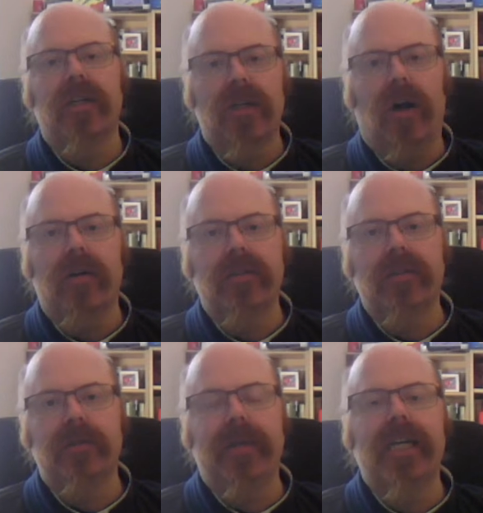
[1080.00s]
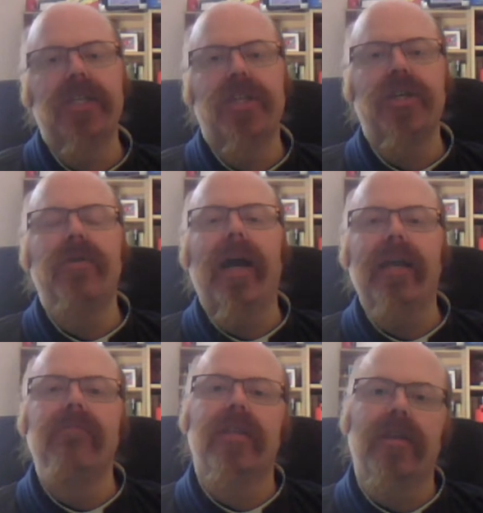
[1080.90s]
God because
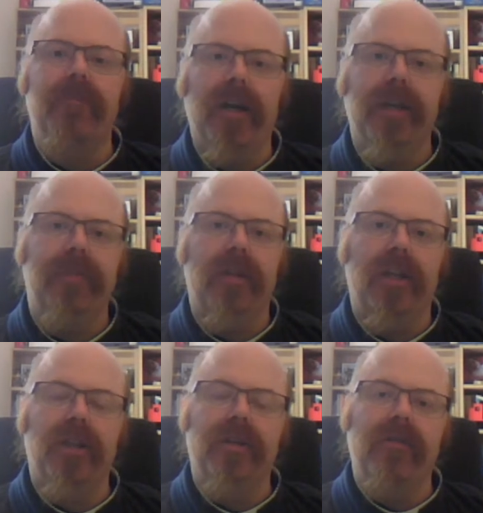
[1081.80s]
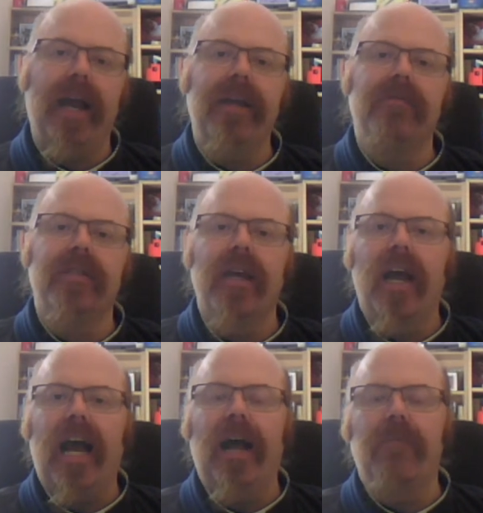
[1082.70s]
throughout the Bible and throughout
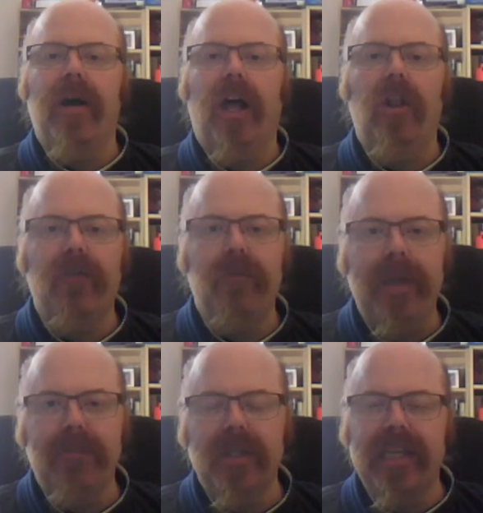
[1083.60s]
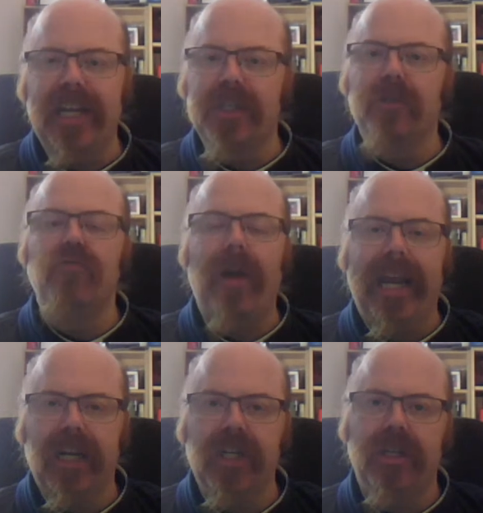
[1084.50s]
a lot of people's
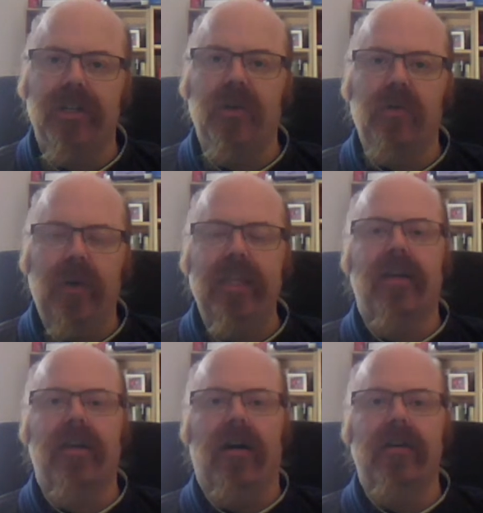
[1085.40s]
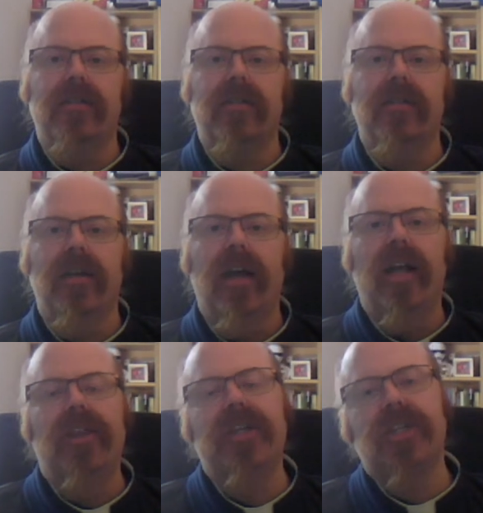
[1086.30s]
interaction with God,
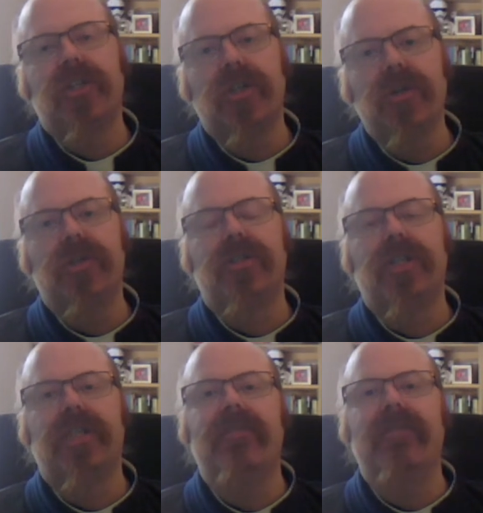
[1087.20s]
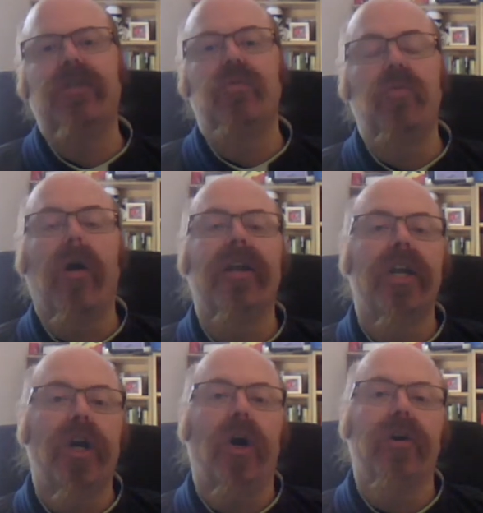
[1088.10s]
the truth that there is one
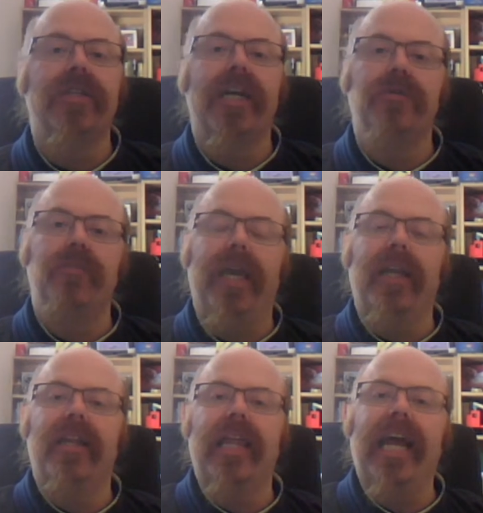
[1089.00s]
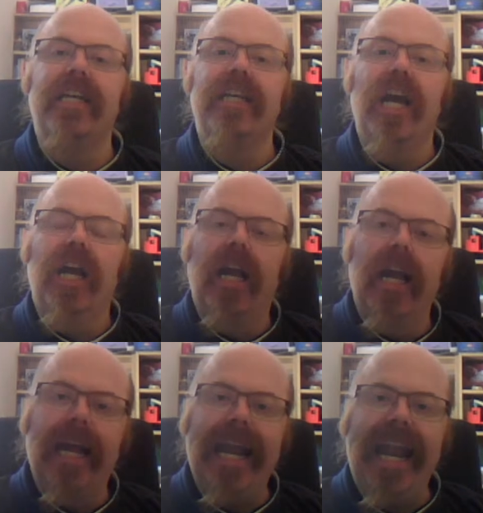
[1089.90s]
God has been that
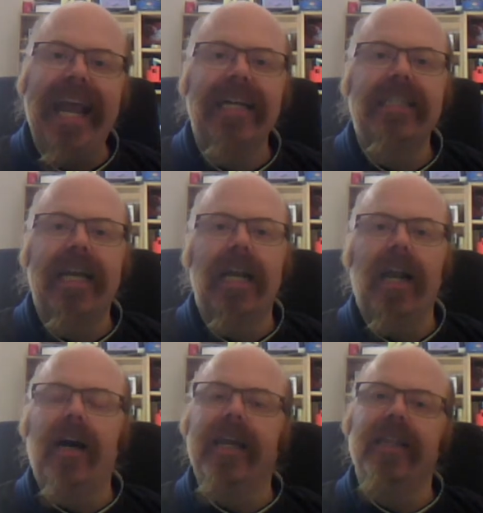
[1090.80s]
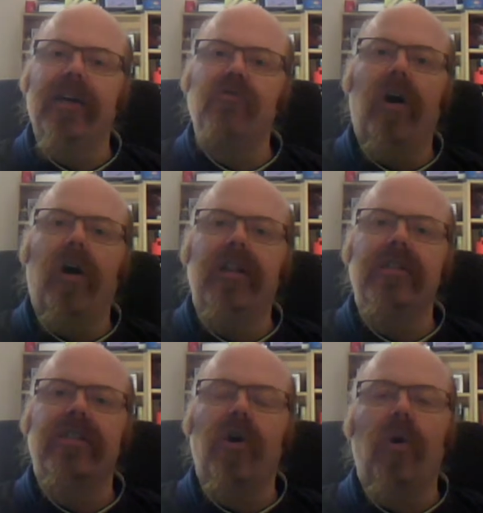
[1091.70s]
connecting line that
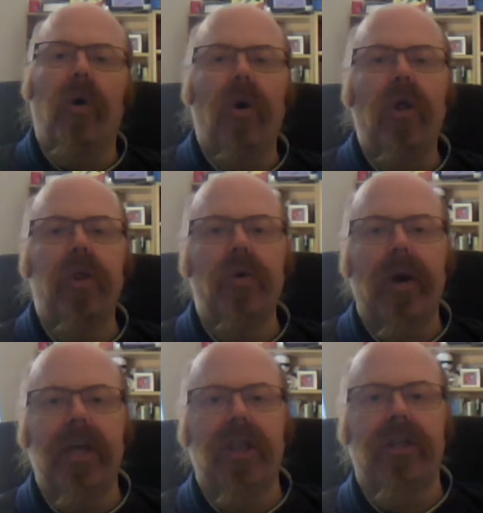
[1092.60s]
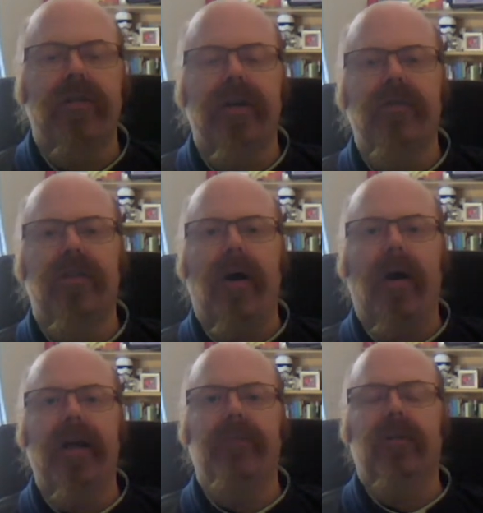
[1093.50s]
runs all the way through the
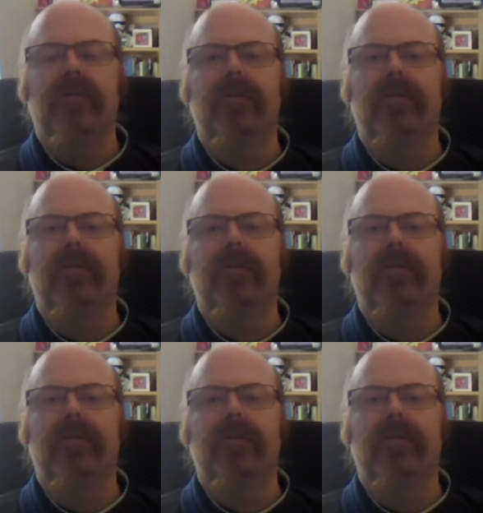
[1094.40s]
Bible.